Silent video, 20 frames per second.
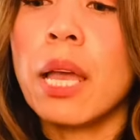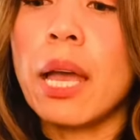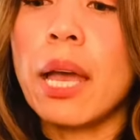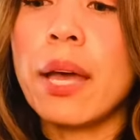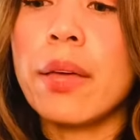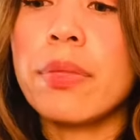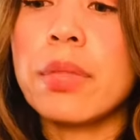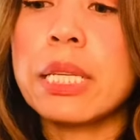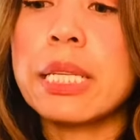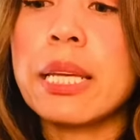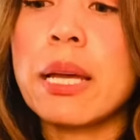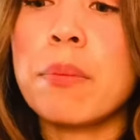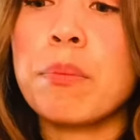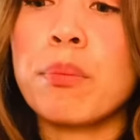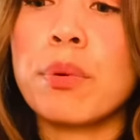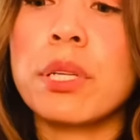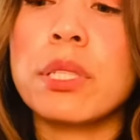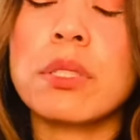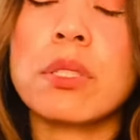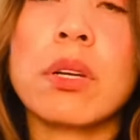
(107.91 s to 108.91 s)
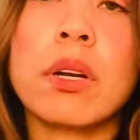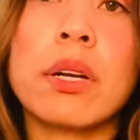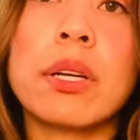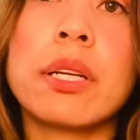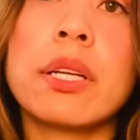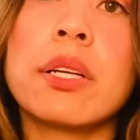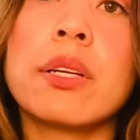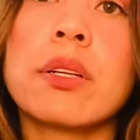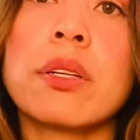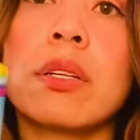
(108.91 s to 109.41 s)
And the Temperance
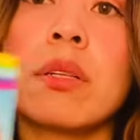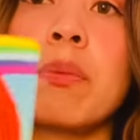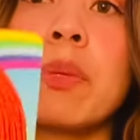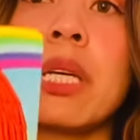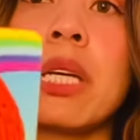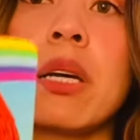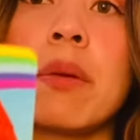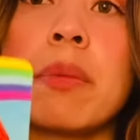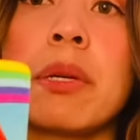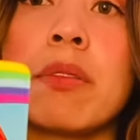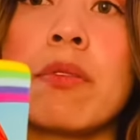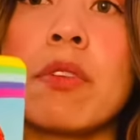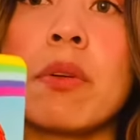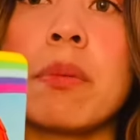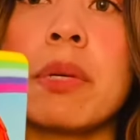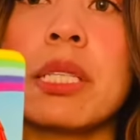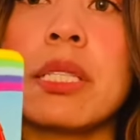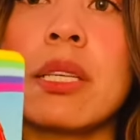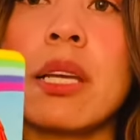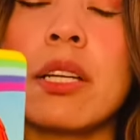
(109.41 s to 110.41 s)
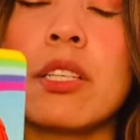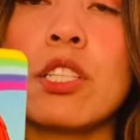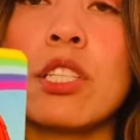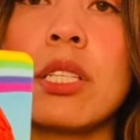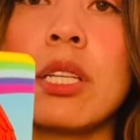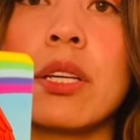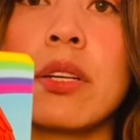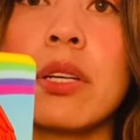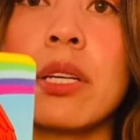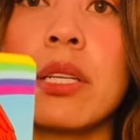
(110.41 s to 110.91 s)
card here could be coming from a
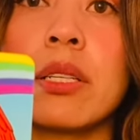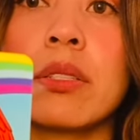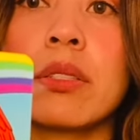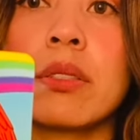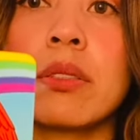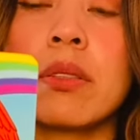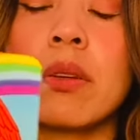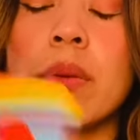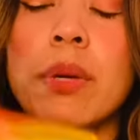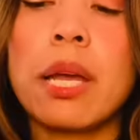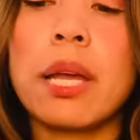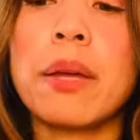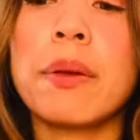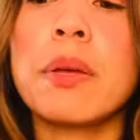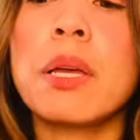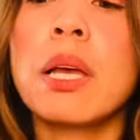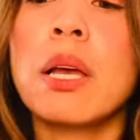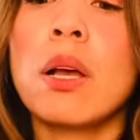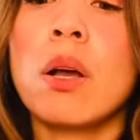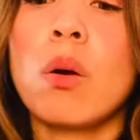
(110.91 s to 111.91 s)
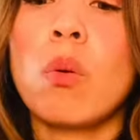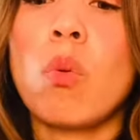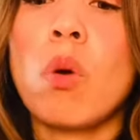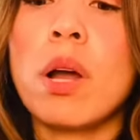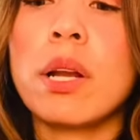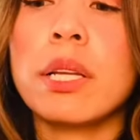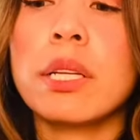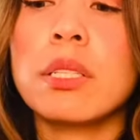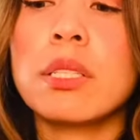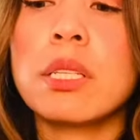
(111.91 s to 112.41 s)
Sagittarius, okay?
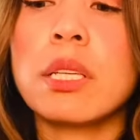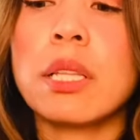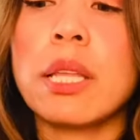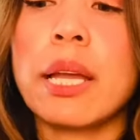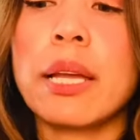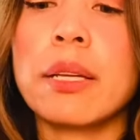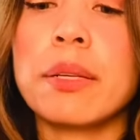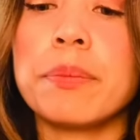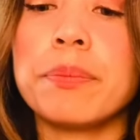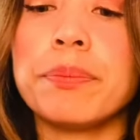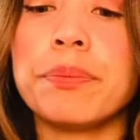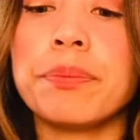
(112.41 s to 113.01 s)
Wanting to like